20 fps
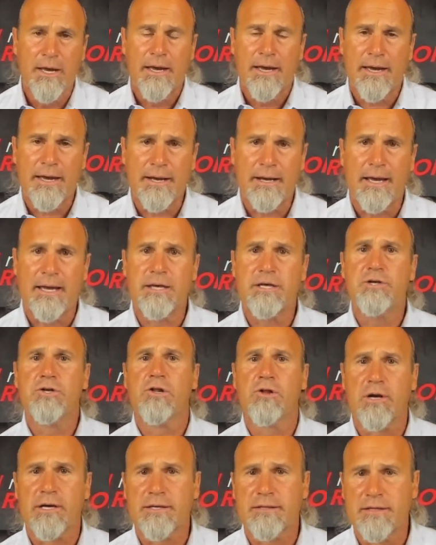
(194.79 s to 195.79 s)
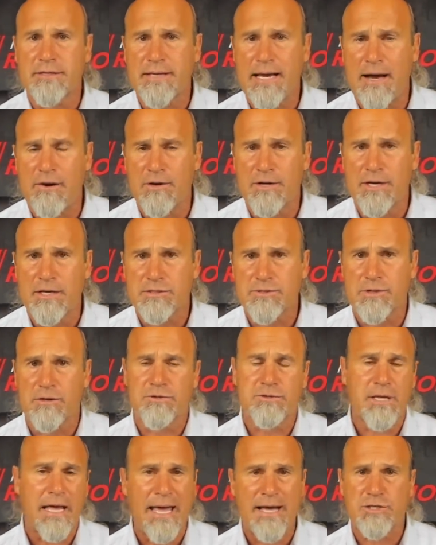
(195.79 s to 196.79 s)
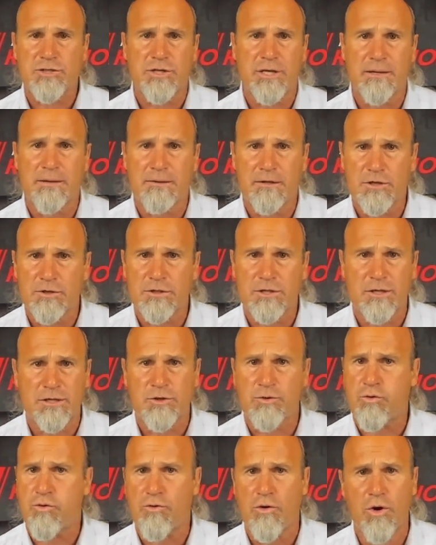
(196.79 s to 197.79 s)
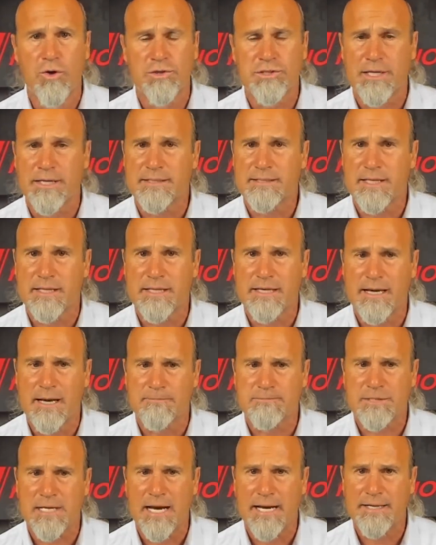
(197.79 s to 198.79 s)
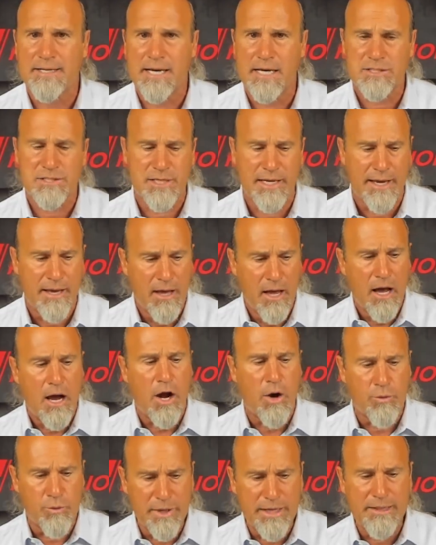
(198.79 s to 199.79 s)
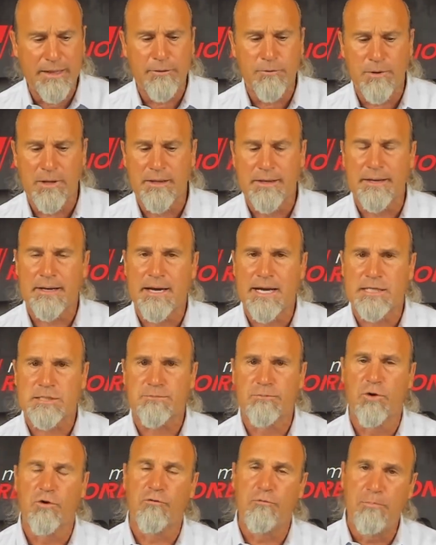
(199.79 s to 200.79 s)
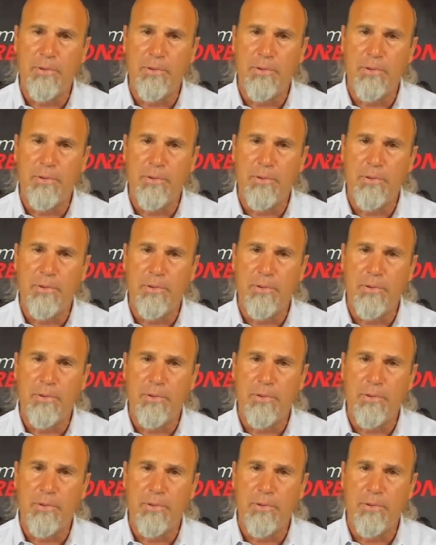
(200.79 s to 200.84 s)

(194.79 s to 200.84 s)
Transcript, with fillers: And you look at the Dow industrials actually cruising to the upside yesterday, a really, really nice move.